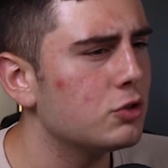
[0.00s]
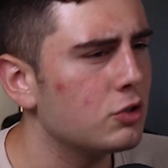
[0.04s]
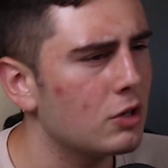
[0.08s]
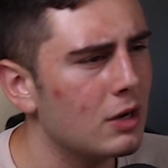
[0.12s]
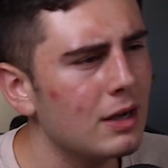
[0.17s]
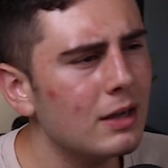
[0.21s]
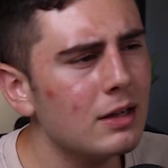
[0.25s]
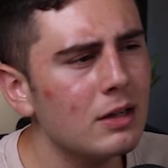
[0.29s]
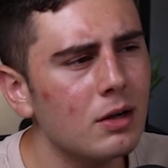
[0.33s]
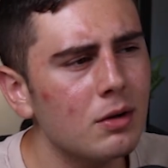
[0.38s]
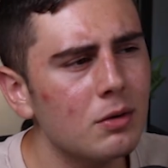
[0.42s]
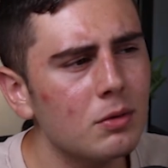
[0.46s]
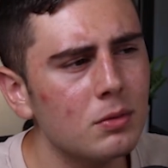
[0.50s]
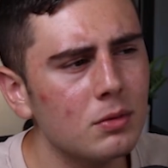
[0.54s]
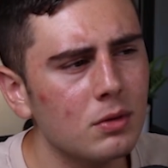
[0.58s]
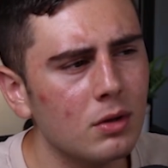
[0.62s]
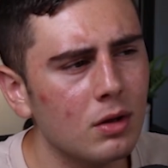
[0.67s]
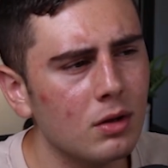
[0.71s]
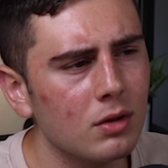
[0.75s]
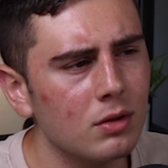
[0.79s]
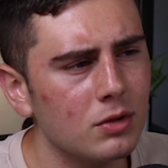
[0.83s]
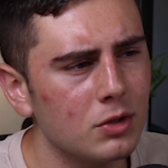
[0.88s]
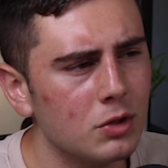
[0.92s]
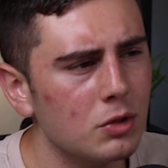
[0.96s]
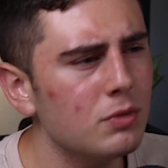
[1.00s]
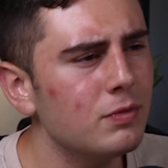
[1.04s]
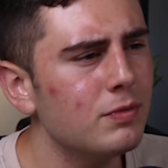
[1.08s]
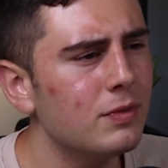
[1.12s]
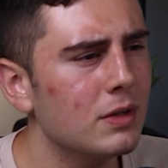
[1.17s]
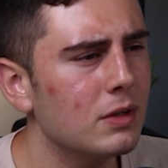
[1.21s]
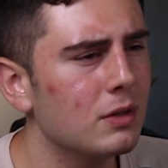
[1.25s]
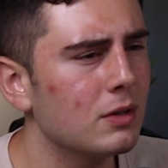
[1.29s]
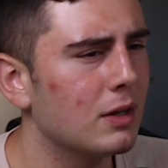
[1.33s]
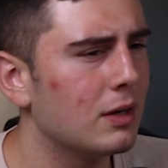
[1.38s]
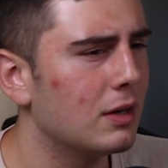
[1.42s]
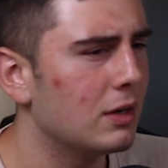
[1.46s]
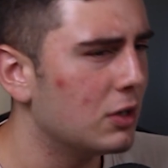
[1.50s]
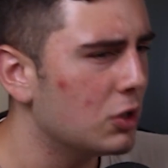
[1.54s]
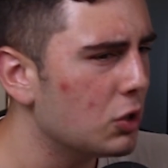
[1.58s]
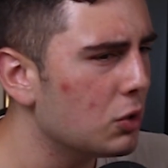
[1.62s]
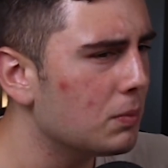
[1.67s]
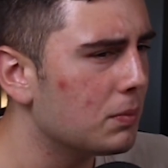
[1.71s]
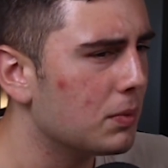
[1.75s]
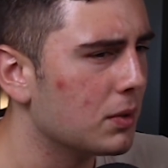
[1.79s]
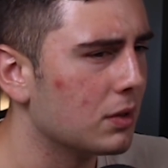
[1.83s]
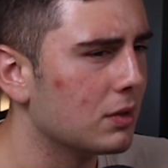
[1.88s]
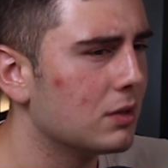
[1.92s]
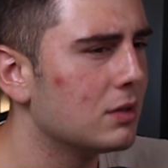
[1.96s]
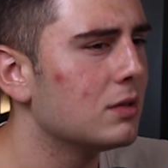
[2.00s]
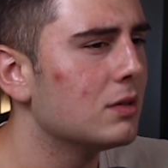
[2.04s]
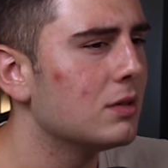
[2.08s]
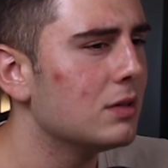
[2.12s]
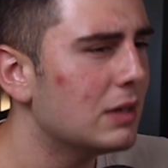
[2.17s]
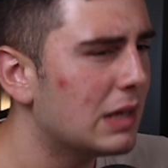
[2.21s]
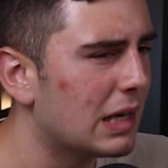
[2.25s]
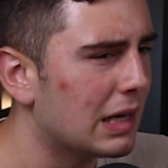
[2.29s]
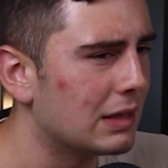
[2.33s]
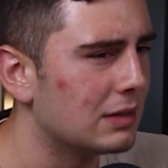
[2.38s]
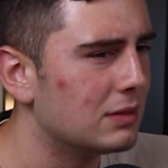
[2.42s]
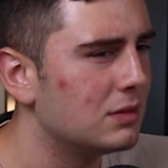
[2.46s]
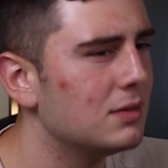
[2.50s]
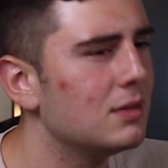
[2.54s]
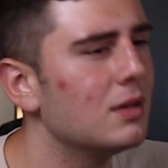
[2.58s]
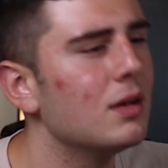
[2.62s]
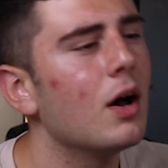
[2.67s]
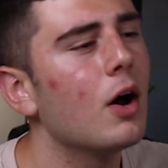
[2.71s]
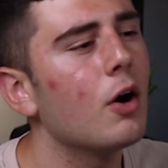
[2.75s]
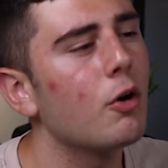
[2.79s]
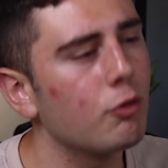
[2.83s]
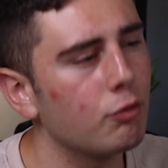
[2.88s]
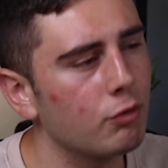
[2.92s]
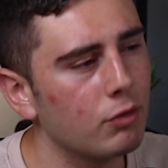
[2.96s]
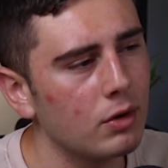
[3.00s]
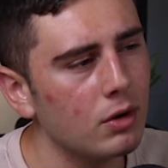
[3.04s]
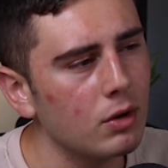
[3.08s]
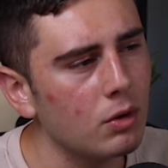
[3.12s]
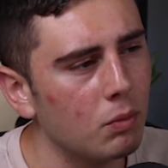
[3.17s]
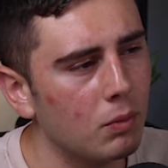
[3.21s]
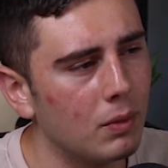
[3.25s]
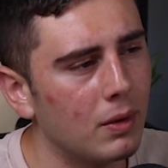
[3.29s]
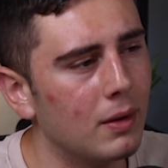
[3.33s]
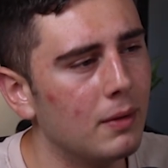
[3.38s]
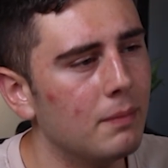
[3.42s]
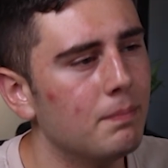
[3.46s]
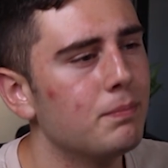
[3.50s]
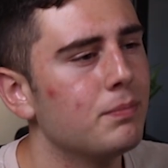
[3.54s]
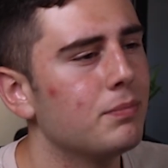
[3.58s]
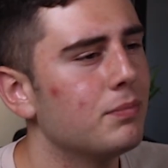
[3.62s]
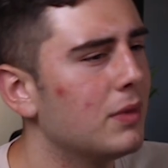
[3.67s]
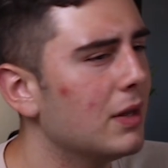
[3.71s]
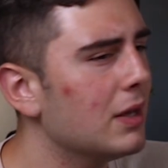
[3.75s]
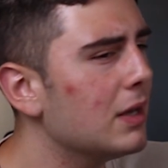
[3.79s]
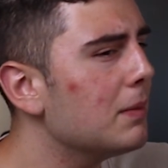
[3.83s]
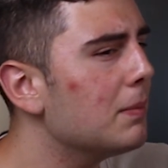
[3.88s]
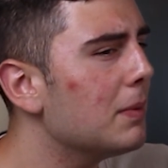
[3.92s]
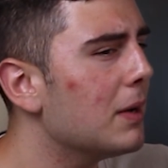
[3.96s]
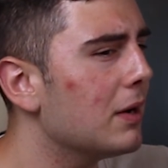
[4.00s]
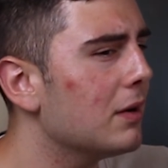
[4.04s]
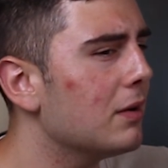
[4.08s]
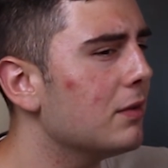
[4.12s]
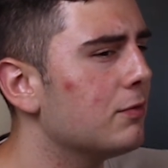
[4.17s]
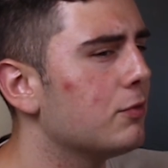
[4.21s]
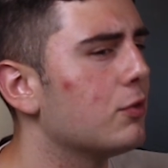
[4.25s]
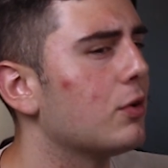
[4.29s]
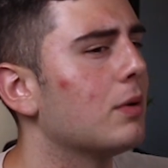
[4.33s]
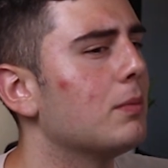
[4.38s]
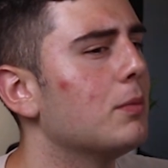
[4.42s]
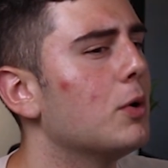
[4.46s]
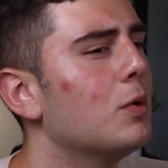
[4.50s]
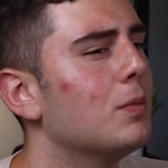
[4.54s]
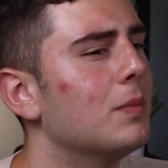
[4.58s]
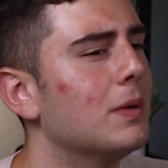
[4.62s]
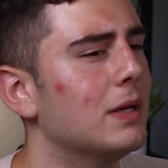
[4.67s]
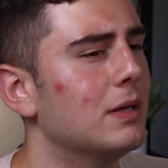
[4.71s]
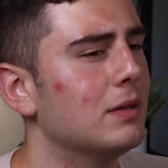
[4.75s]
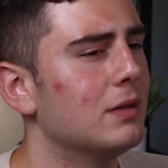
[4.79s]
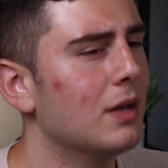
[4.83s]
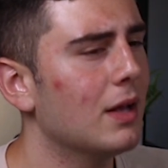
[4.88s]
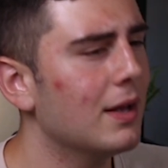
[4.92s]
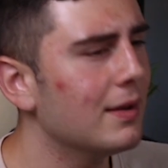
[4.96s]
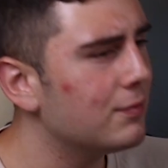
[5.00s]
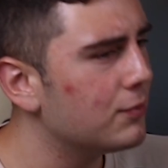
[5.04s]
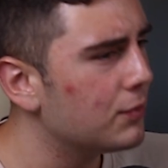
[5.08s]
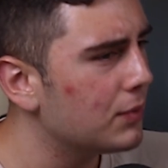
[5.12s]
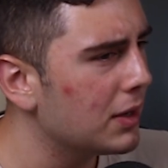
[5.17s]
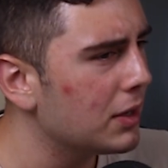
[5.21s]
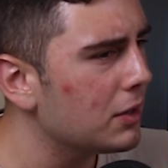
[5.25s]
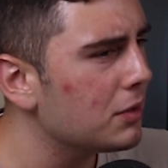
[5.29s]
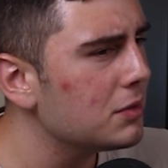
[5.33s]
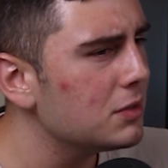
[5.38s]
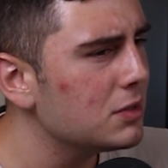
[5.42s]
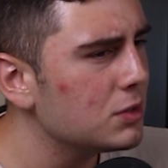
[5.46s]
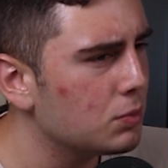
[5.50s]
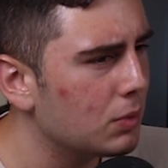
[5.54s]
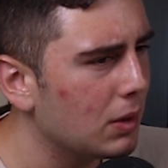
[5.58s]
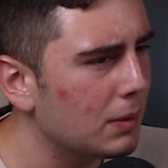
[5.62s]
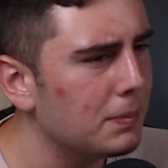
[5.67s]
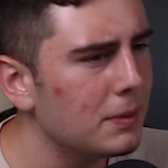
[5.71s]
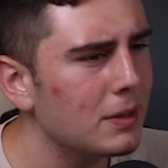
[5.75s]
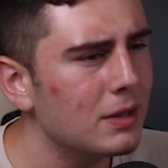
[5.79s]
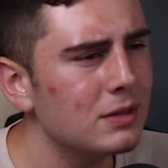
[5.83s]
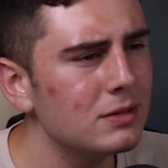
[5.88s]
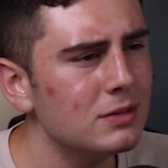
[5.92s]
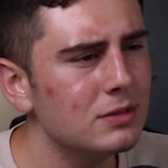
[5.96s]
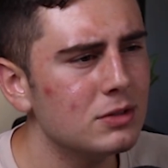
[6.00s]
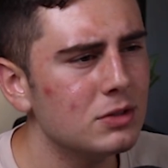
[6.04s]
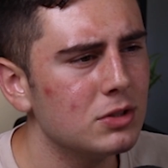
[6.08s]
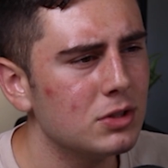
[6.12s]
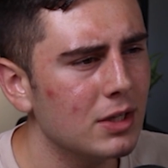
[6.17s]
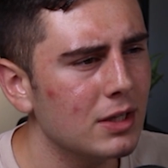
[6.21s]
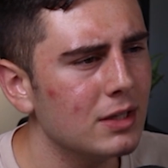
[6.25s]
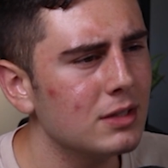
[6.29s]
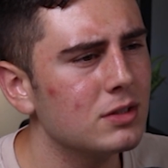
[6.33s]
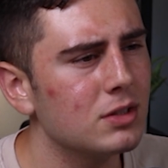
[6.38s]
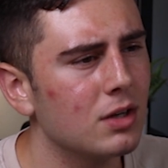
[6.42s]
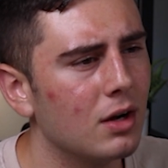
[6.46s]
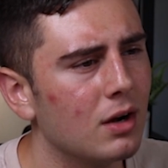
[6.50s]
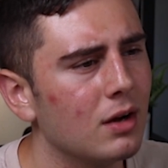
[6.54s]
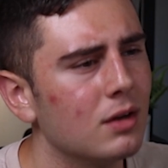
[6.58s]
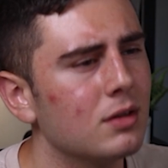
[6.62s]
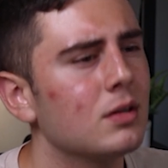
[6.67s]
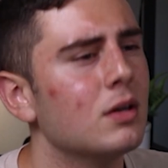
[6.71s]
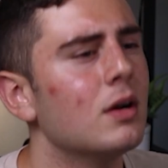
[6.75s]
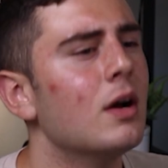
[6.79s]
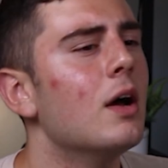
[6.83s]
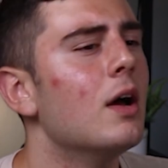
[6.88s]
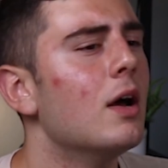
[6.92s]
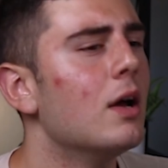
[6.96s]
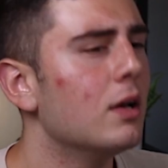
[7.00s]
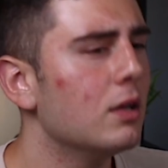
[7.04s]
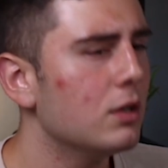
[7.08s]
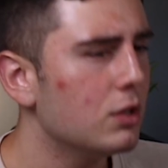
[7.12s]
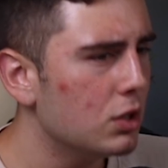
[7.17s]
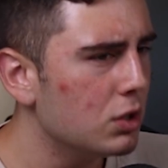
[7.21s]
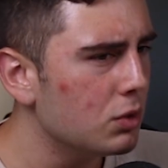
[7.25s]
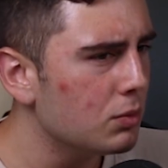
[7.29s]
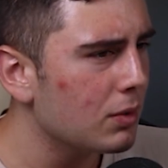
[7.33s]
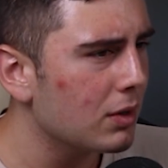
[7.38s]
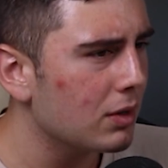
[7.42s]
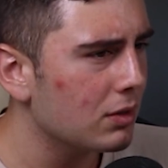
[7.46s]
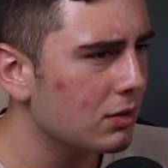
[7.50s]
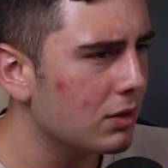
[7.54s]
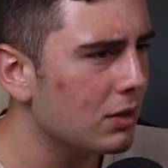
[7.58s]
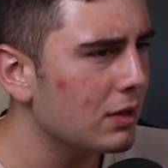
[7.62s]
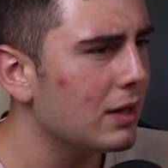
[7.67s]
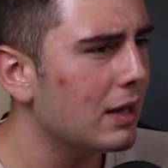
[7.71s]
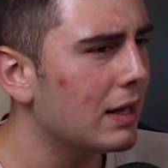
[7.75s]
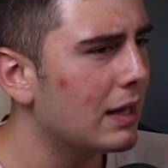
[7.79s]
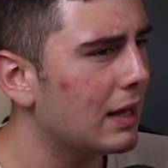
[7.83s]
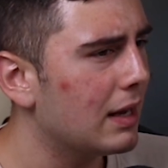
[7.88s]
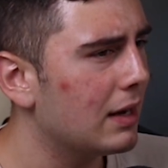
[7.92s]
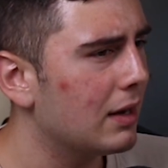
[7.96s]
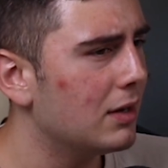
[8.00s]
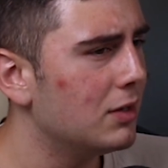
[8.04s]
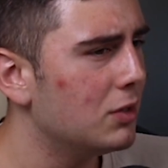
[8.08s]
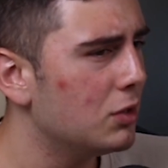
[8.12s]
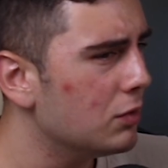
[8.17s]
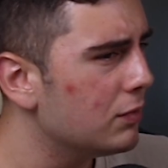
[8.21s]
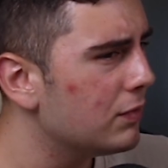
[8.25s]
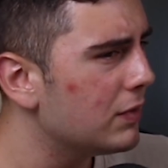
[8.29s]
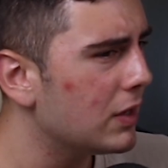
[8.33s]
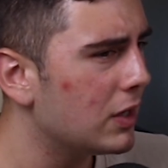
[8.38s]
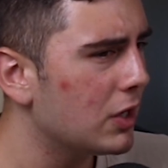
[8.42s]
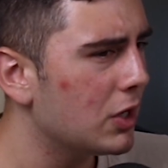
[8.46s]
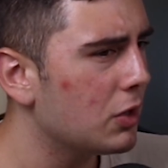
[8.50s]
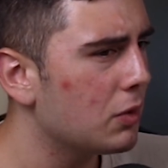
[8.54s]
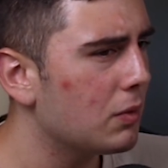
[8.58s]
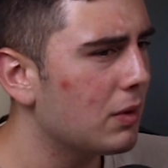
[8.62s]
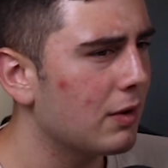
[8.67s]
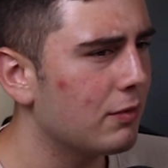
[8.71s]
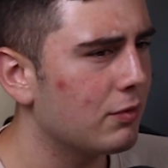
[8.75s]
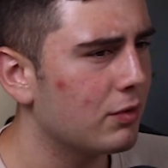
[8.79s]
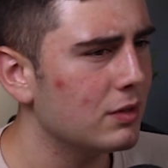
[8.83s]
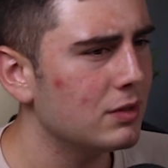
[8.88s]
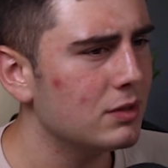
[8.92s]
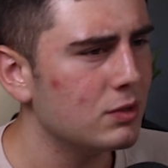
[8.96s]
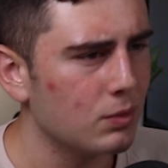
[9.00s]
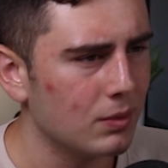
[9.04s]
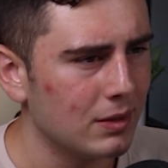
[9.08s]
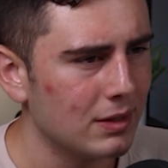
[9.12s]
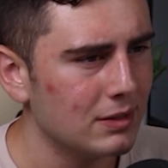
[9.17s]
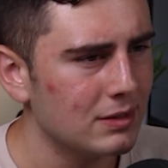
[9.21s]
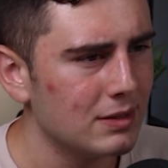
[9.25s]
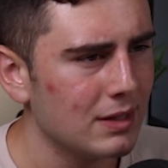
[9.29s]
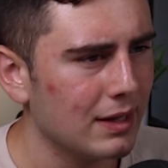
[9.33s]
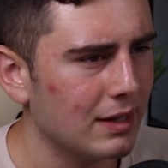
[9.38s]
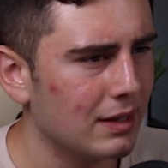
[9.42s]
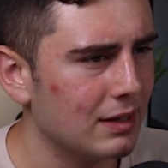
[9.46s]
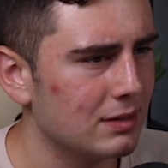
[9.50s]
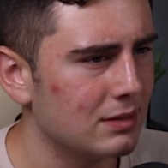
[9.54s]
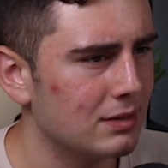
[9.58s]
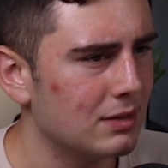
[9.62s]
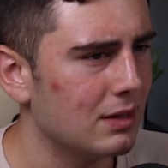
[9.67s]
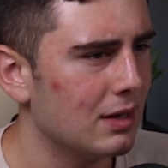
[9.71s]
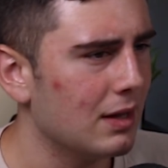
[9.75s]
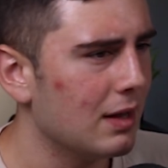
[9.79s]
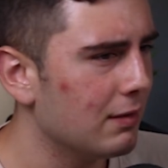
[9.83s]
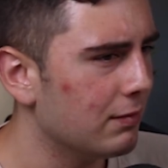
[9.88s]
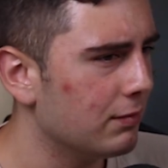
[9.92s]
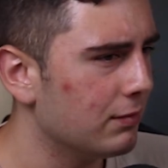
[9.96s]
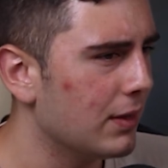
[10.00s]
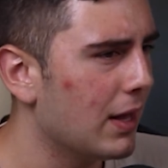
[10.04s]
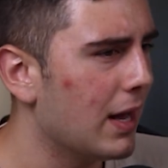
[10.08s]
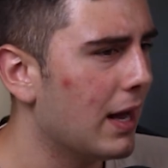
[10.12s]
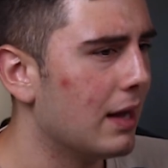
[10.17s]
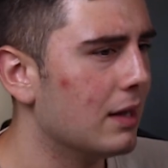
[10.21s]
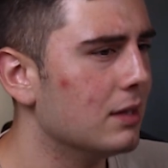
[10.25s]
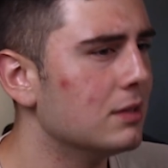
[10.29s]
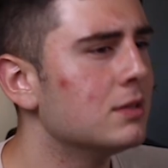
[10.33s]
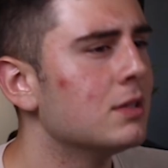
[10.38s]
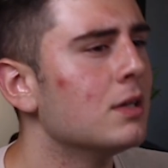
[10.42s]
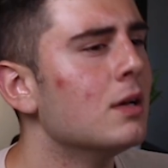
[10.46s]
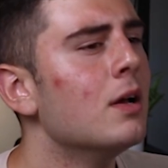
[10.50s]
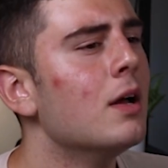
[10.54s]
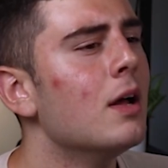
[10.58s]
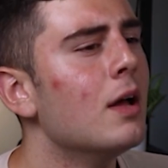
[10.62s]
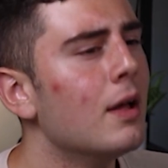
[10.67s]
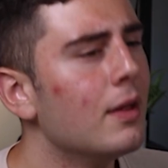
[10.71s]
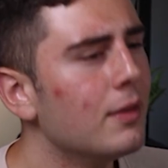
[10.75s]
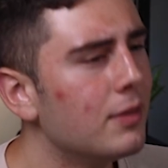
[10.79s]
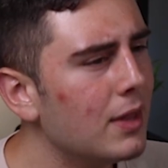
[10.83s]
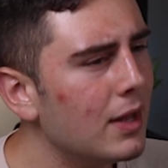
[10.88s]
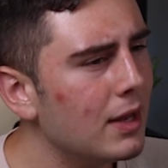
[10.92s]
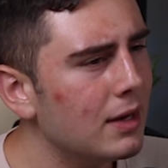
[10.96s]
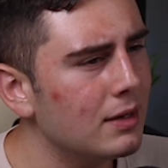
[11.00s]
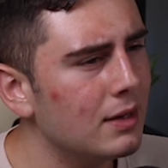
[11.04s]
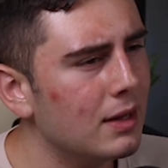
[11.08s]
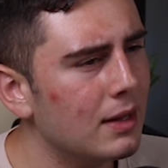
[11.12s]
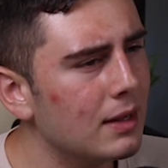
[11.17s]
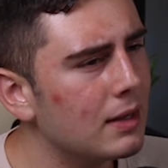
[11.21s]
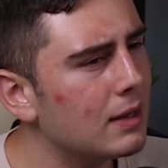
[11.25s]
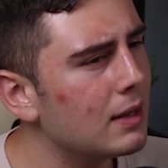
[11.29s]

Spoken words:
and track how you feel in a notebook. Yes, a real one. Think about it for a moment. If we are swiping on TikTok, you are looking at a new video every 20 seconds, if that. Then